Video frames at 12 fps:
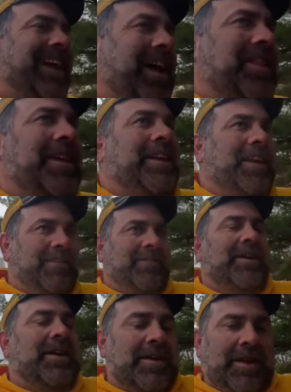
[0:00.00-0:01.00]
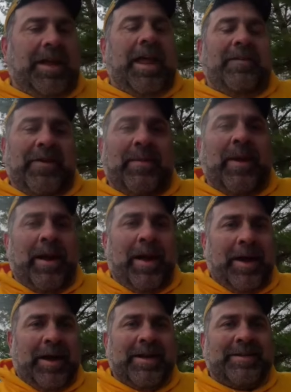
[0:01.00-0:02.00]
I think I've gave them a,
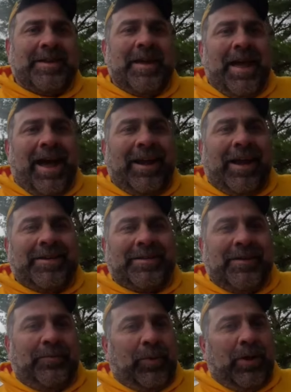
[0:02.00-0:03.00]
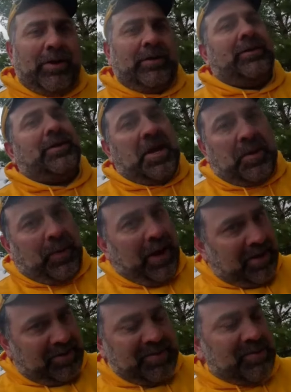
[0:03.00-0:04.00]
a, nice a nice enough plug. They're not a
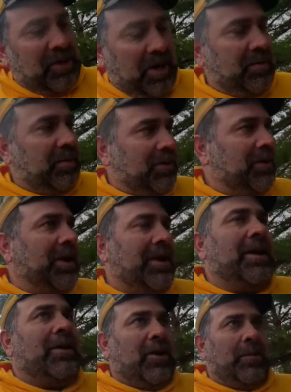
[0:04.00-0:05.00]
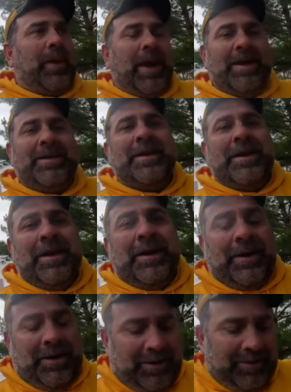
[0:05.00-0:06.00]
paid subscriber or, any, or a paid
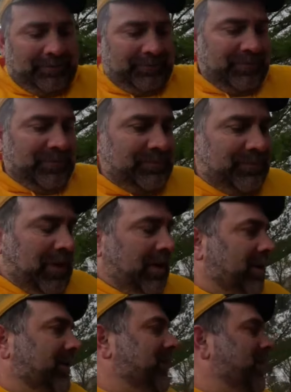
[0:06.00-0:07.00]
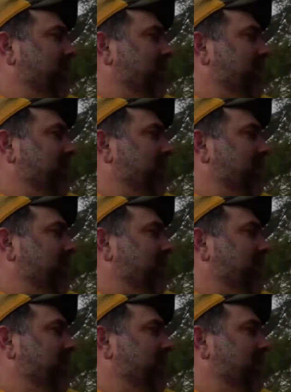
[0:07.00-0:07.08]
um, uh,